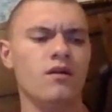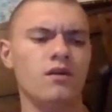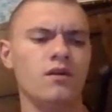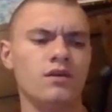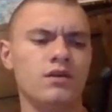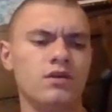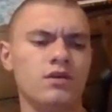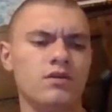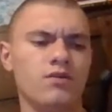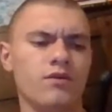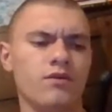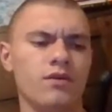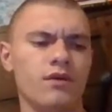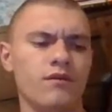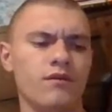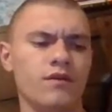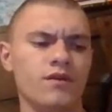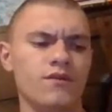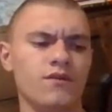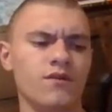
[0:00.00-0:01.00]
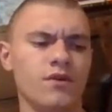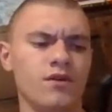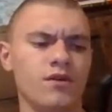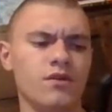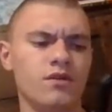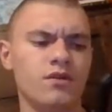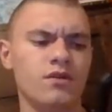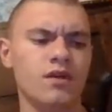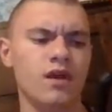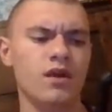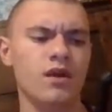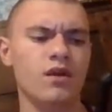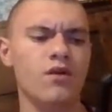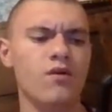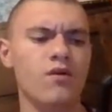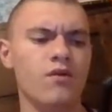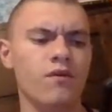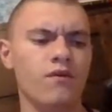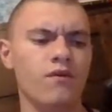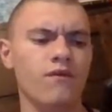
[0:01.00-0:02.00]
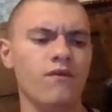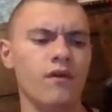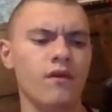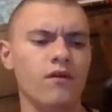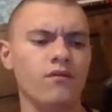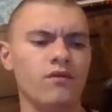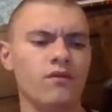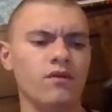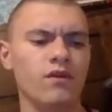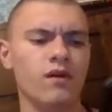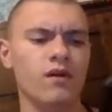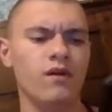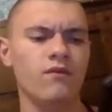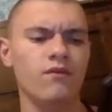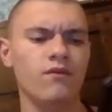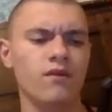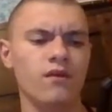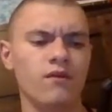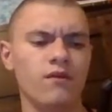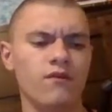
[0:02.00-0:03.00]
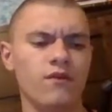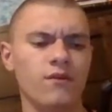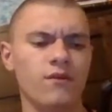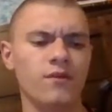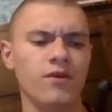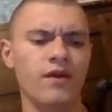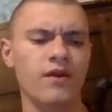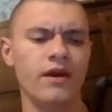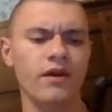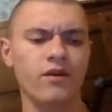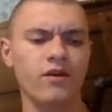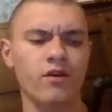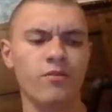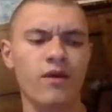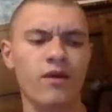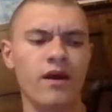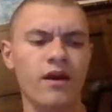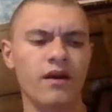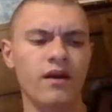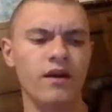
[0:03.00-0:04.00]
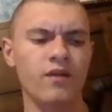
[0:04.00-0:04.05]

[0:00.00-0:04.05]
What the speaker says: The story of this verse. A youth fell in love with a female acrobat,